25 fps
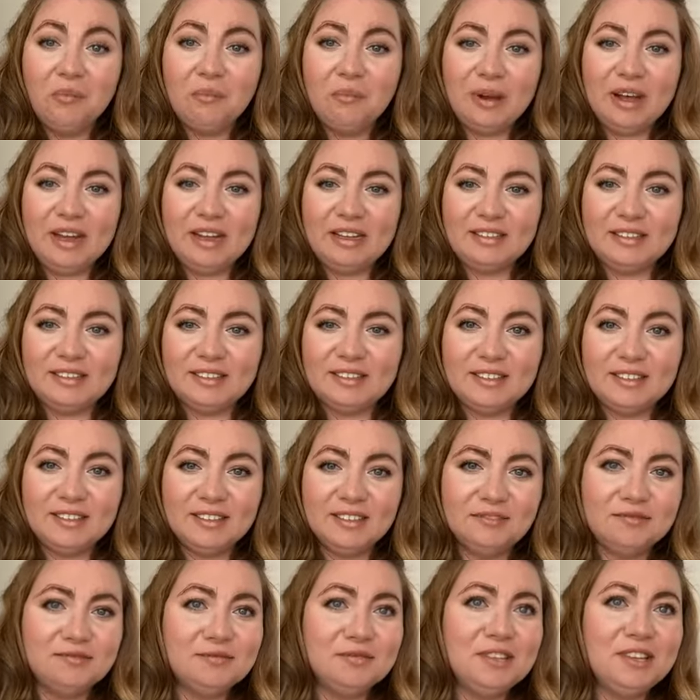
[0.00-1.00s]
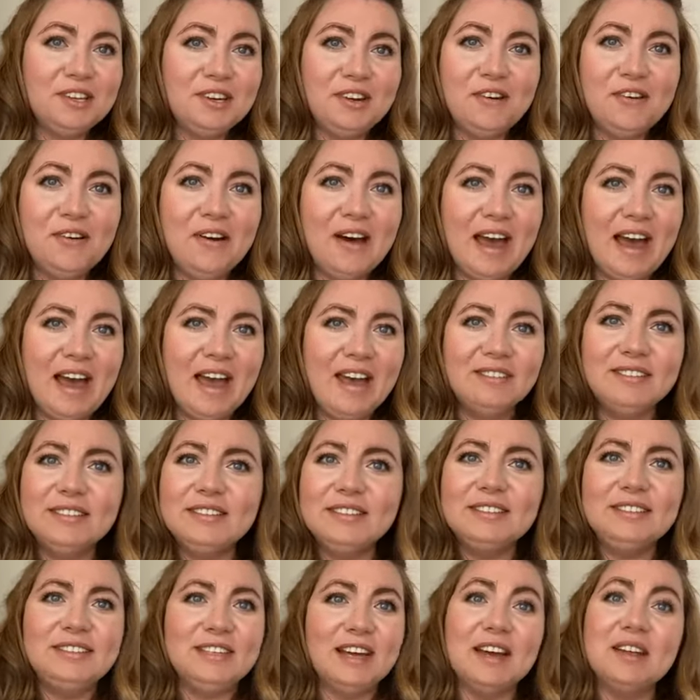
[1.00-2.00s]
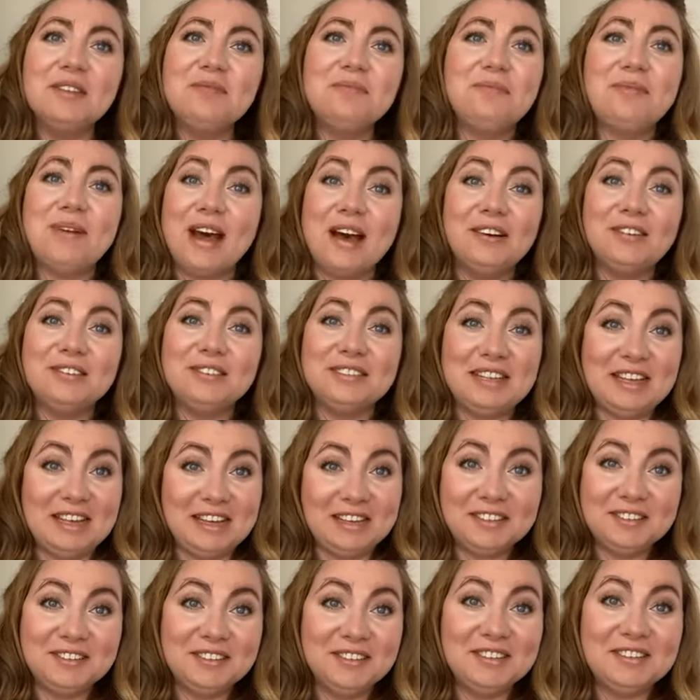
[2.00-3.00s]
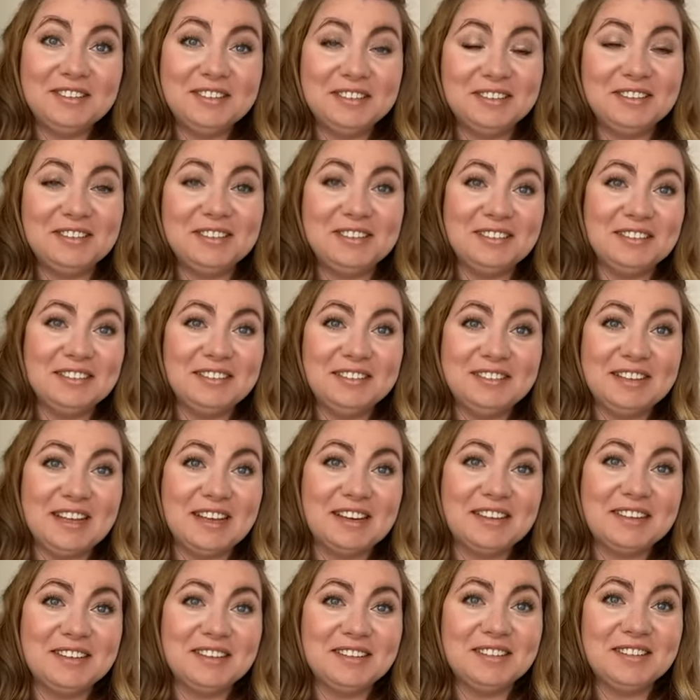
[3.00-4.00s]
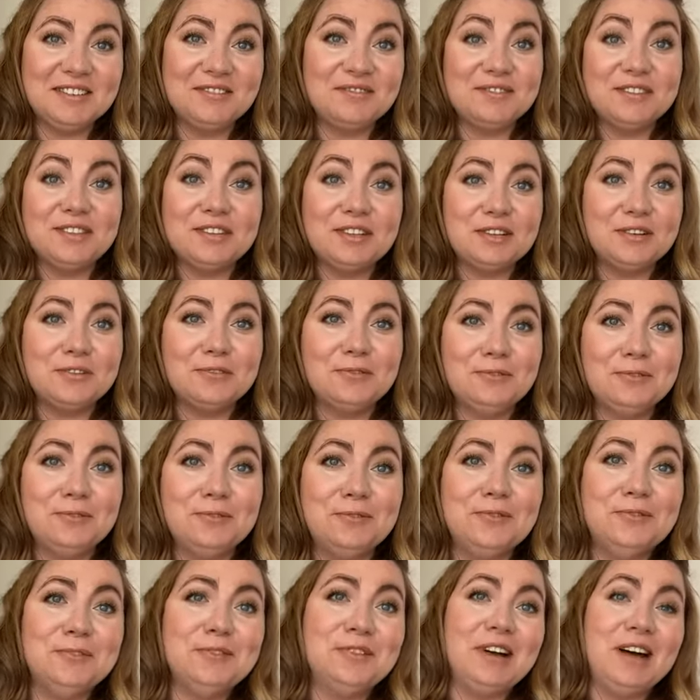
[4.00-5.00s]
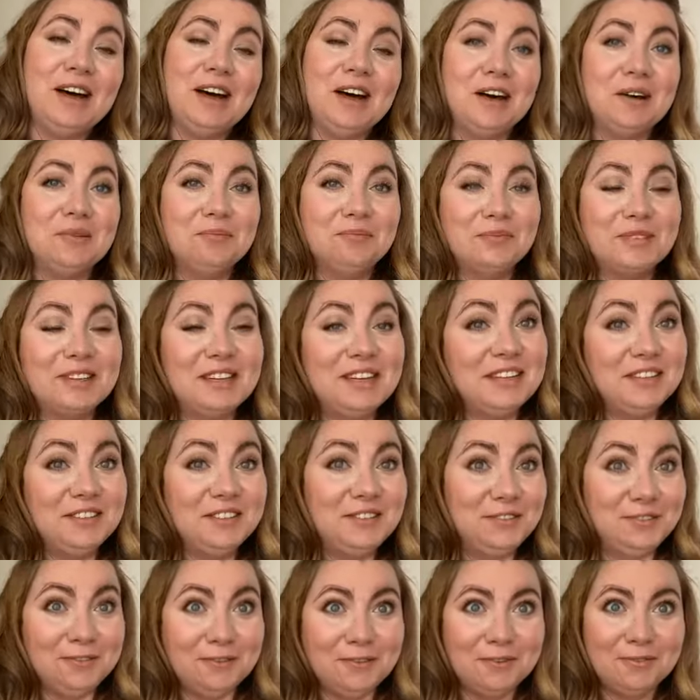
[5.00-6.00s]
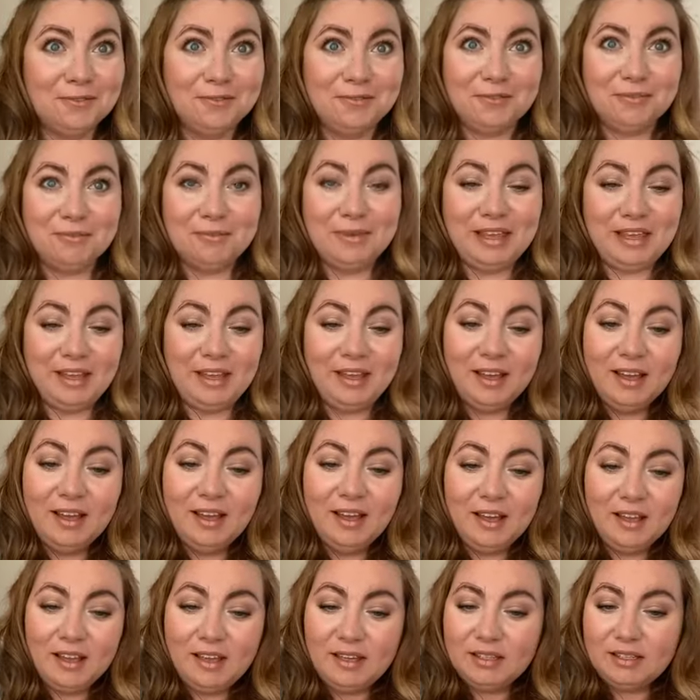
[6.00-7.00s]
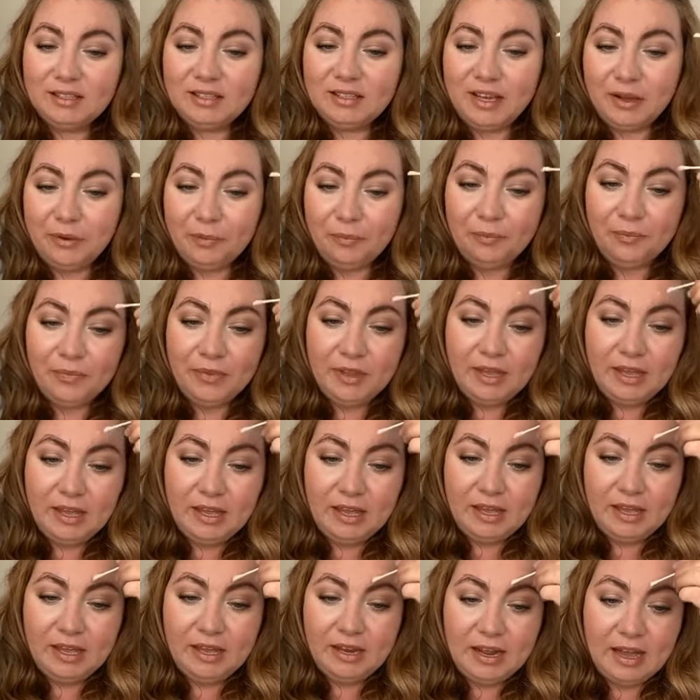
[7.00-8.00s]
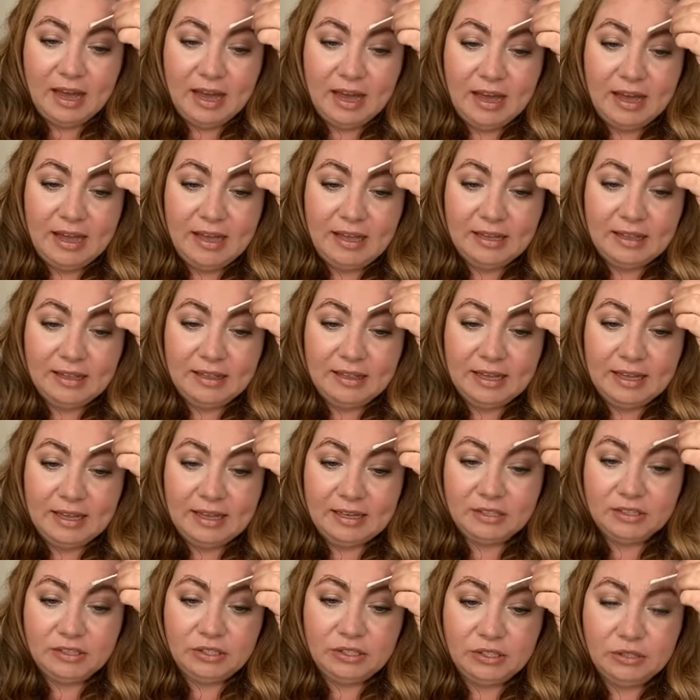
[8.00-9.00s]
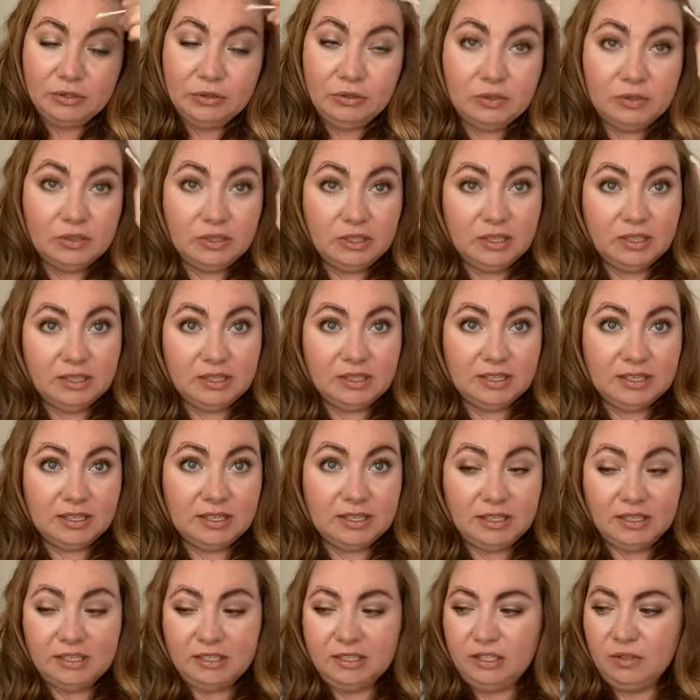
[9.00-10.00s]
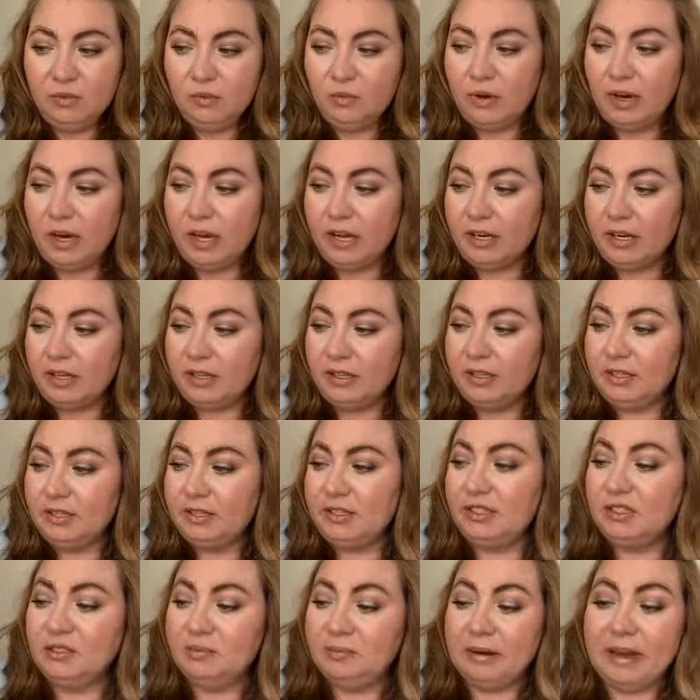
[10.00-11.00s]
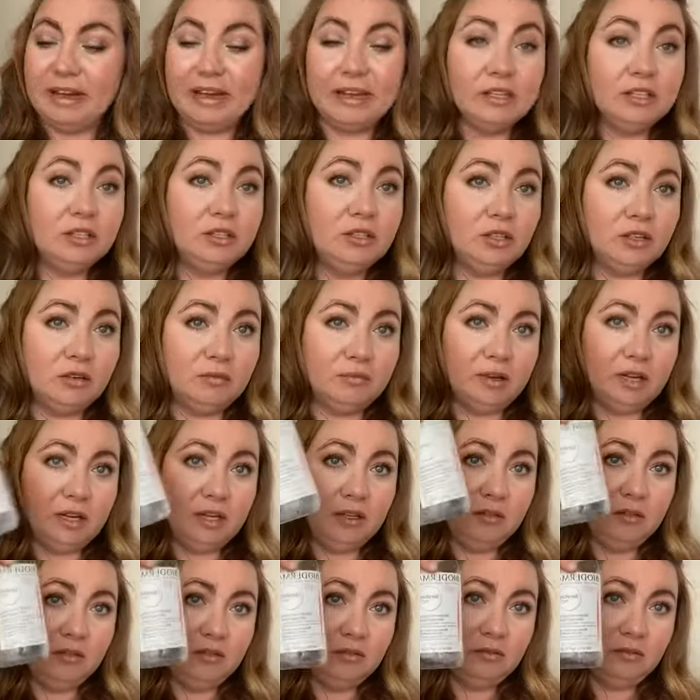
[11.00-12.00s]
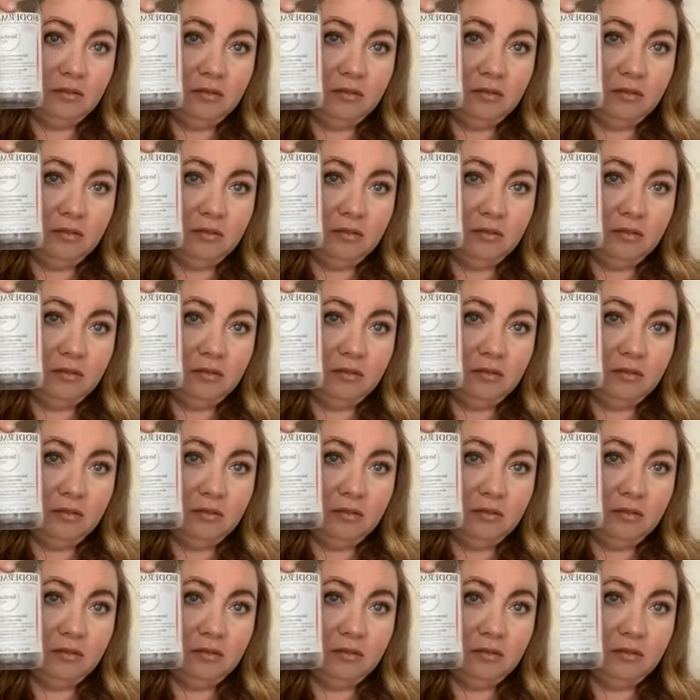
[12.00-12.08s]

But you know, I haven't done brows extra, so this is actually a really cool kind of tutorial for me. So, and I like to, it's a cleansing water. This is Bioderma.